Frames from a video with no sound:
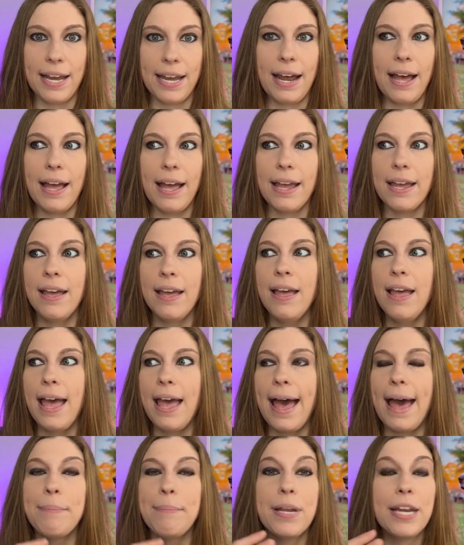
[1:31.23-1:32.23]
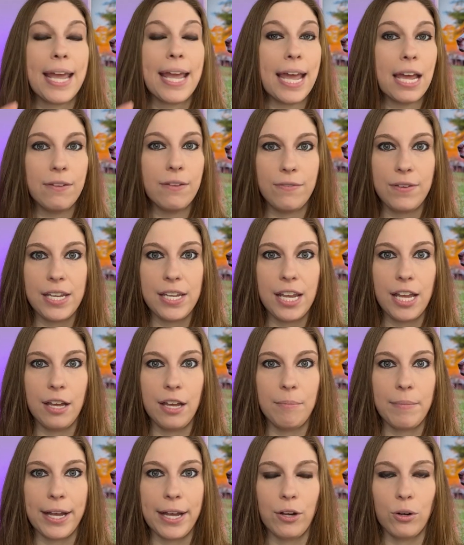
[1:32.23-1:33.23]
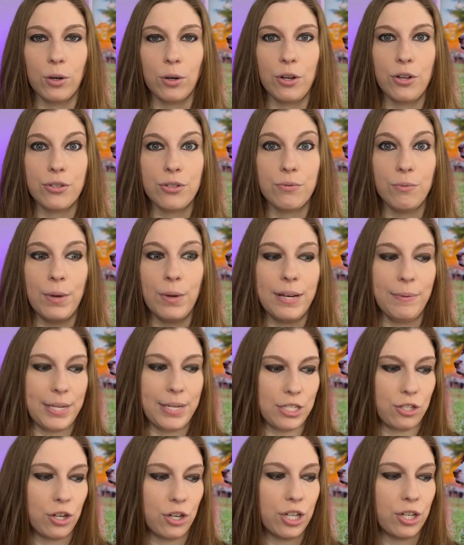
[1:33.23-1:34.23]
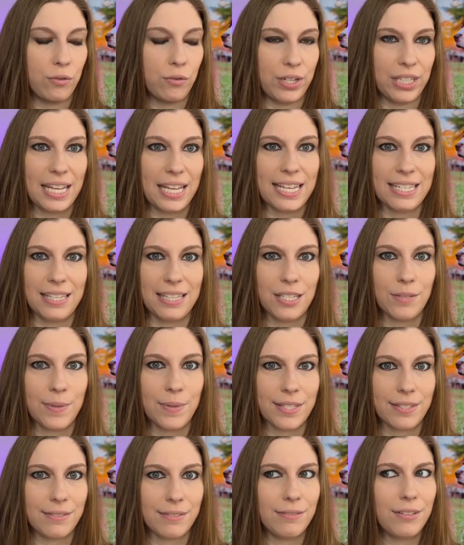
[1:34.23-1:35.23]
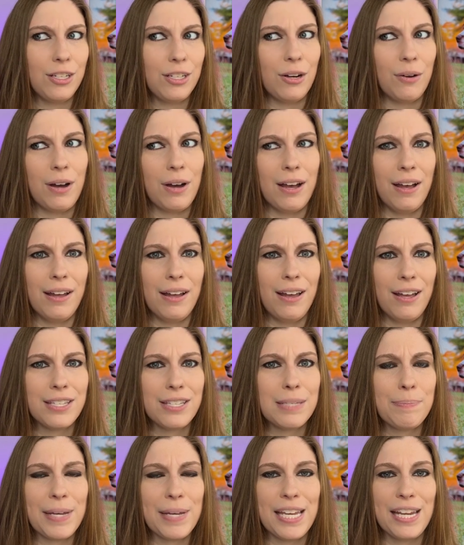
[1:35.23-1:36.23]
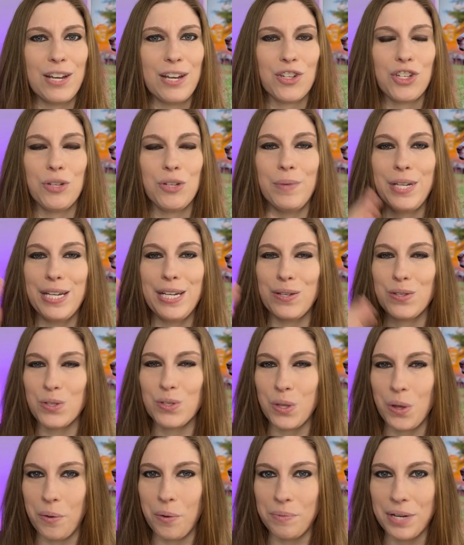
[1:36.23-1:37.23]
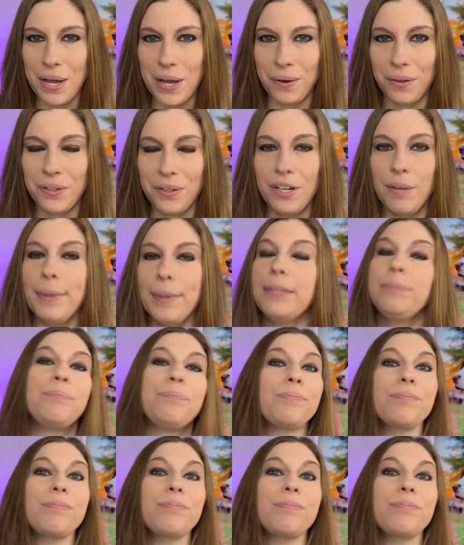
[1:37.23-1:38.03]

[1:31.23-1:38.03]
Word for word: And I had been hand feeding my girls when we started to realize this was, you know, a, a speed issue. We need to slow them down a little bit.